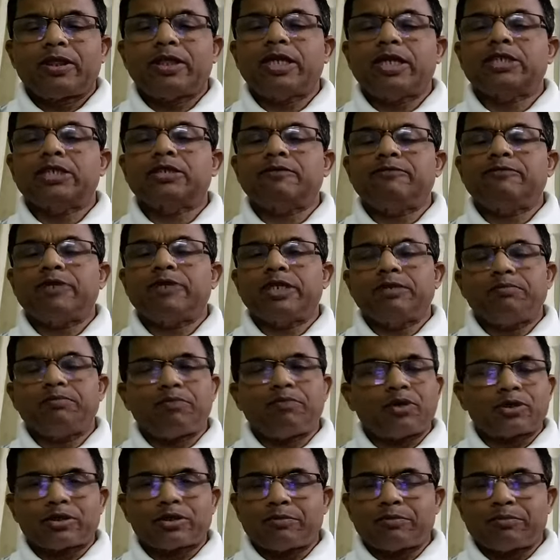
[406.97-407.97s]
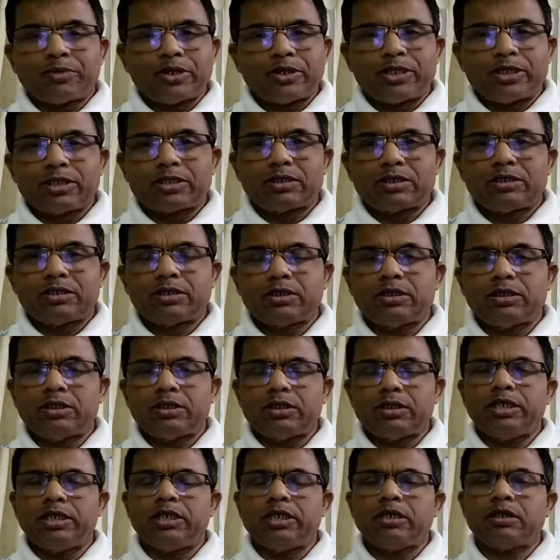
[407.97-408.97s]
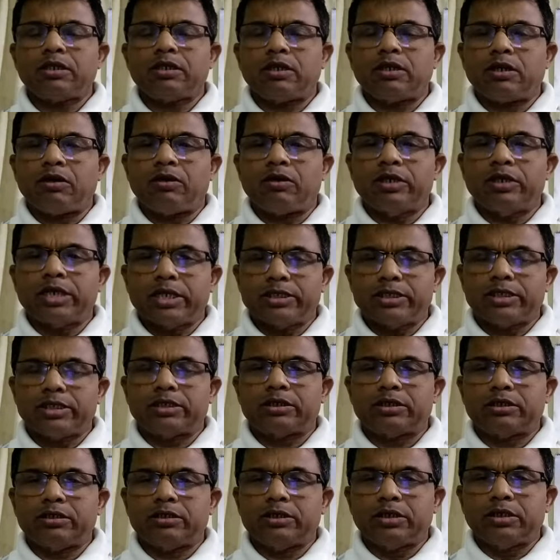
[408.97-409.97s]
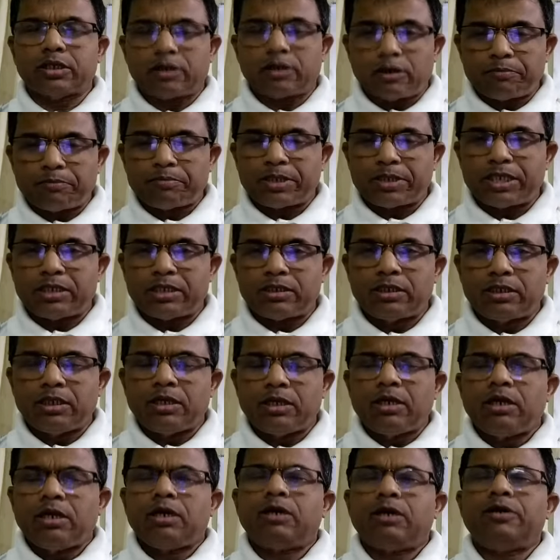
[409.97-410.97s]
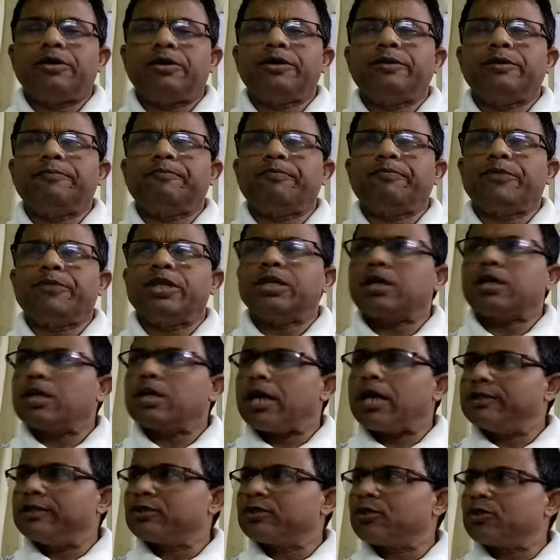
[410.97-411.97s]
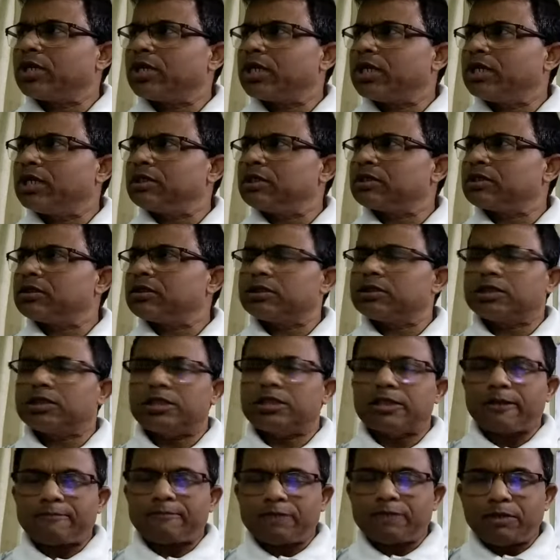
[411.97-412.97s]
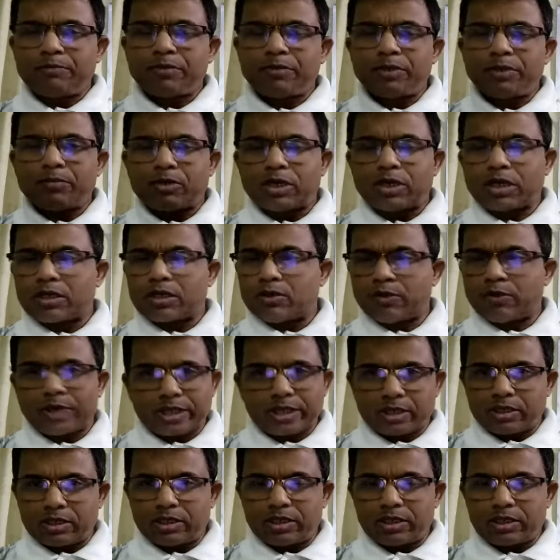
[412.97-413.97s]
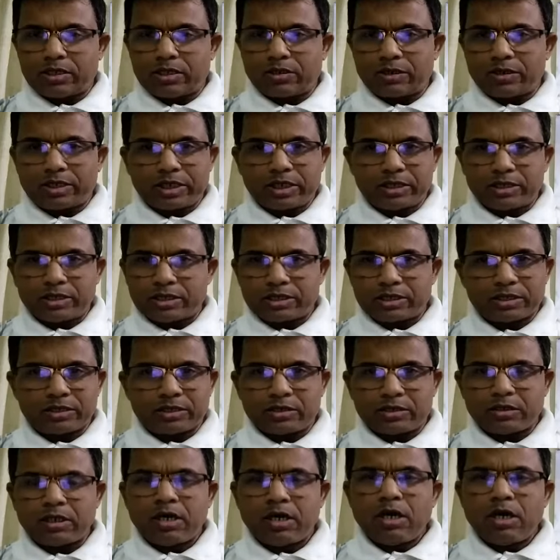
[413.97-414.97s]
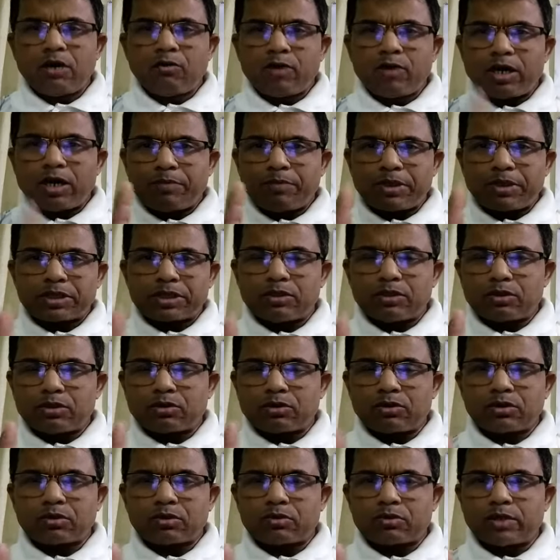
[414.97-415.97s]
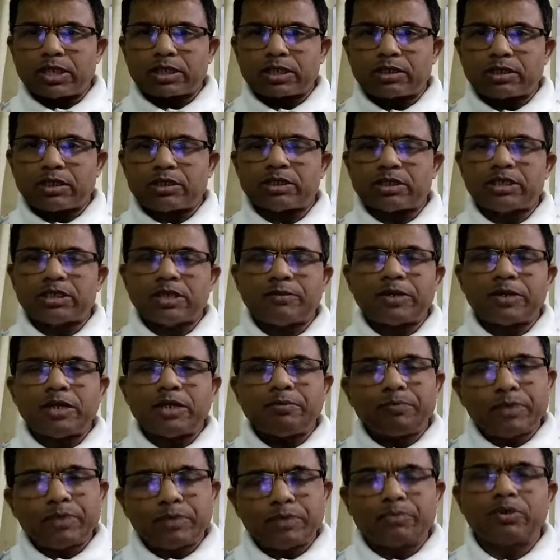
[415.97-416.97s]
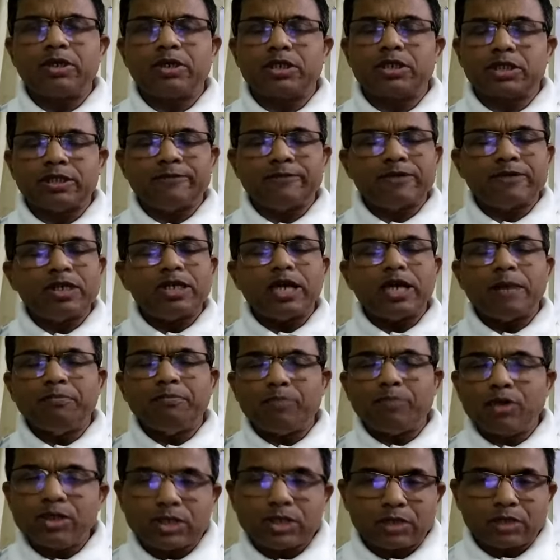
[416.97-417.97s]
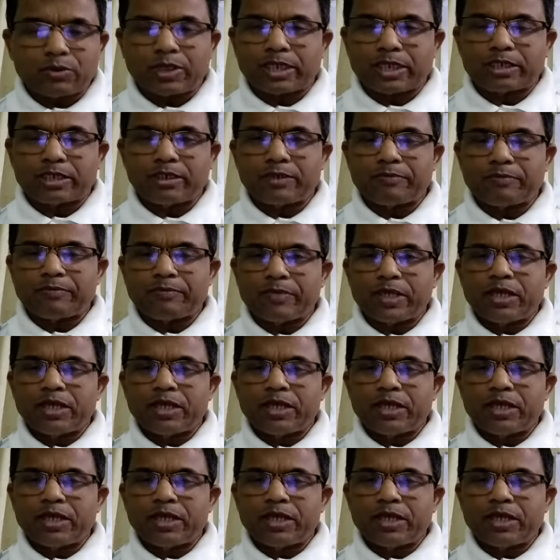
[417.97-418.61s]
That's a very important point. See, in an organization, in a company, or in the client's organization, several people are working in the organization. One person is not working. Several people, several employees are working.